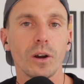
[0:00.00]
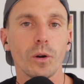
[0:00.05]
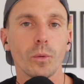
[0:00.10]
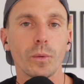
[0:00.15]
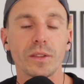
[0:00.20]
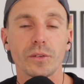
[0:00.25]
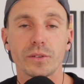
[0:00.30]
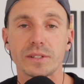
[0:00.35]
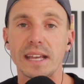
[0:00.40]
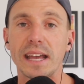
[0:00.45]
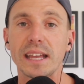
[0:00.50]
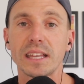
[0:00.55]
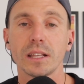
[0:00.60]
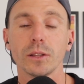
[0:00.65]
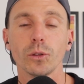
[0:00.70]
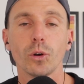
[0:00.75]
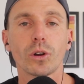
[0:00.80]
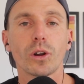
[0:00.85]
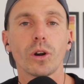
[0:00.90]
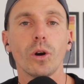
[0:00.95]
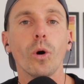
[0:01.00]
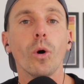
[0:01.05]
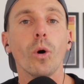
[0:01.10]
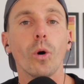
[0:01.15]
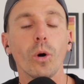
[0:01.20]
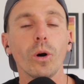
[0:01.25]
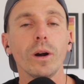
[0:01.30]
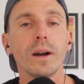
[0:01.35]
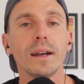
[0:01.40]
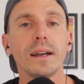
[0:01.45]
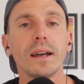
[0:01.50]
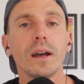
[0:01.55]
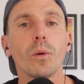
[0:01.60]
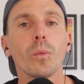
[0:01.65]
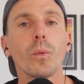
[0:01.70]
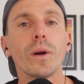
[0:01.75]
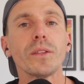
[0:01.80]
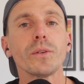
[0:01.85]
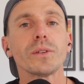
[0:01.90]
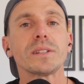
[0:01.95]
whether it's how you look, or
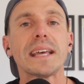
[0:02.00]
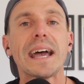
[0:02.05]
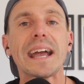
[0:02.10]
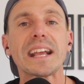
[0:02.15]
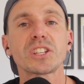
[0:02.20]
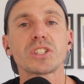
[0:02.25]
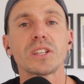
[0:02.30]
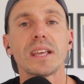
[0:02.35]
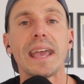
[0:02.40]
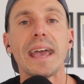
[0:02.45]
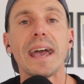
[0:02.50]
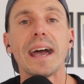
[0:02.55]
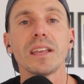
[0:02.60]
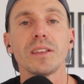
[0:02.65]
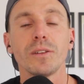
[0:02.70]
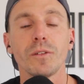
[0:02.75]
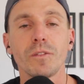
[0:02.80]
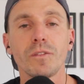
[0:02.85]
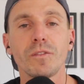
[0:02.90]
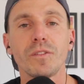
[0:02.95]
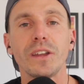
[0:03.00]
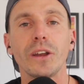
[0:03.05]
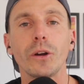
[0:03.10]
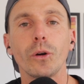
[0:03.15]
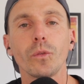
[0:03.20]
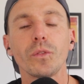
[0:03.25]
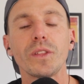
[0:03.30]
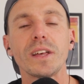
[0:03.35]
whether it's actually how you feel,